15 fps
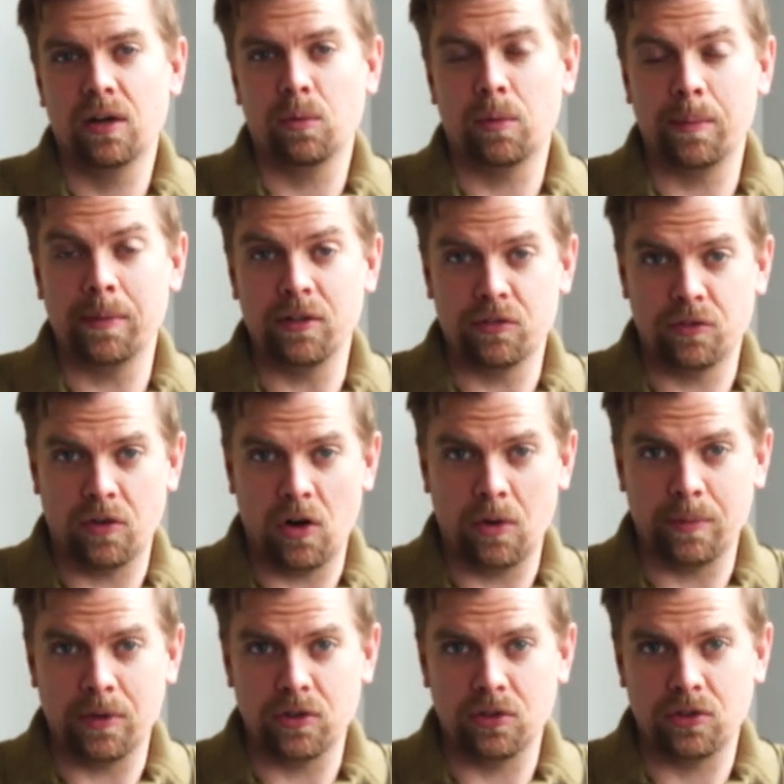women
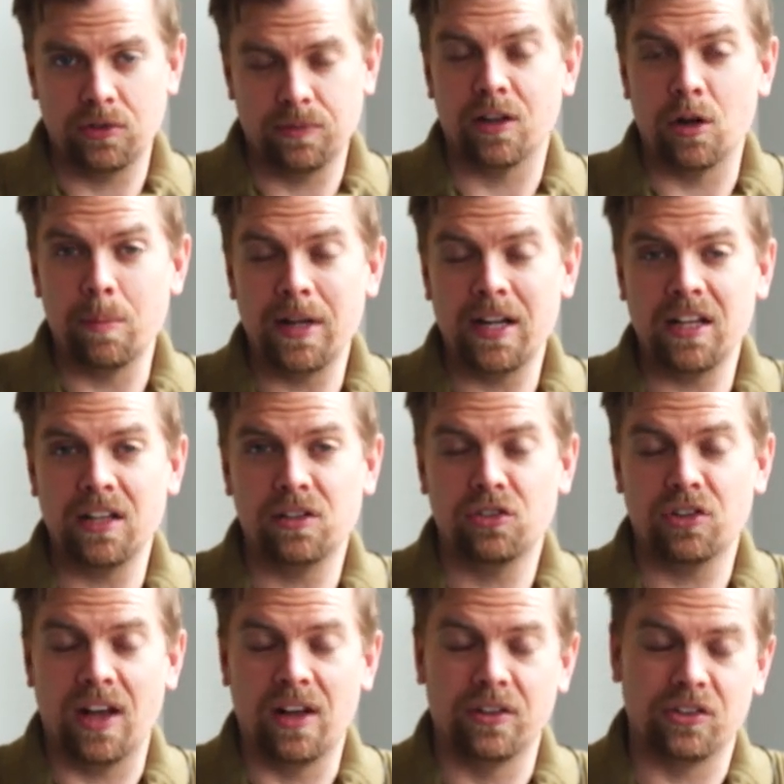farmers. There are many
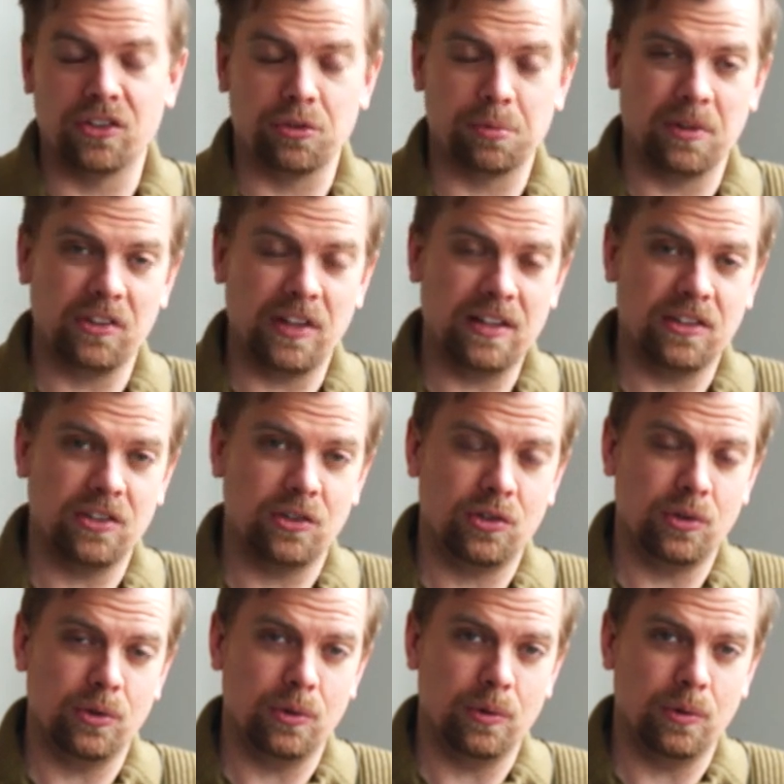challenges presented
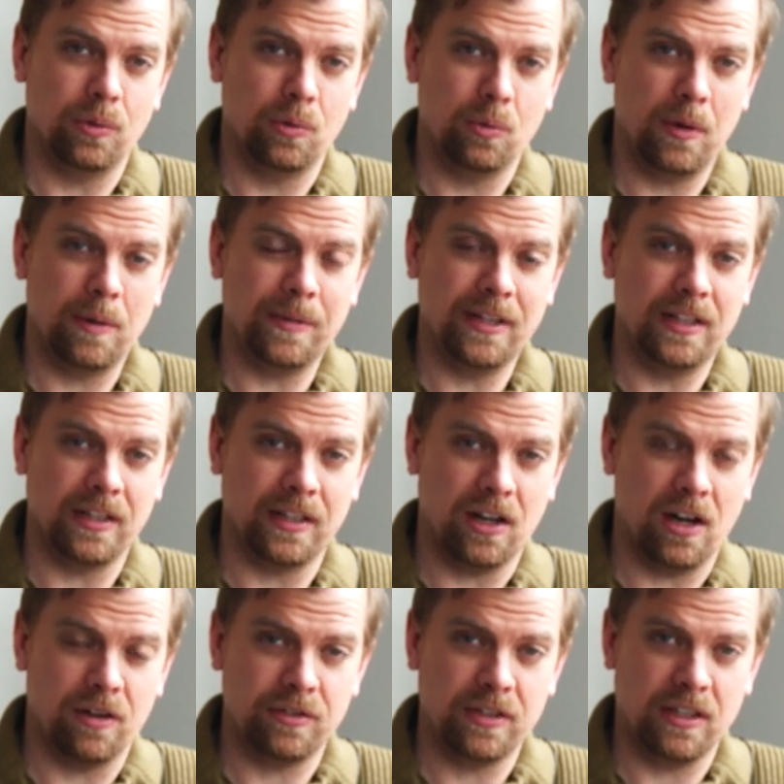to women in
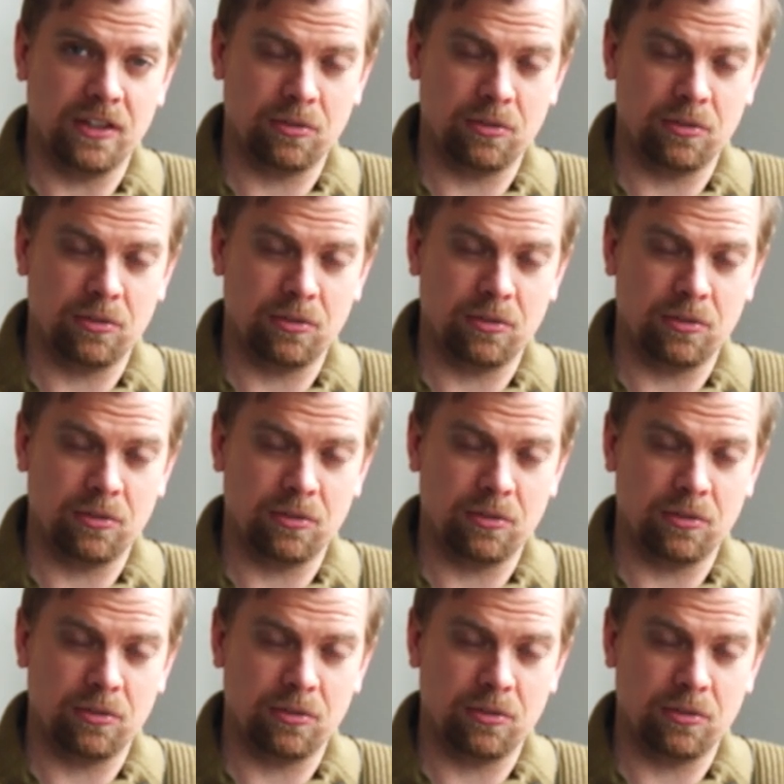coffee,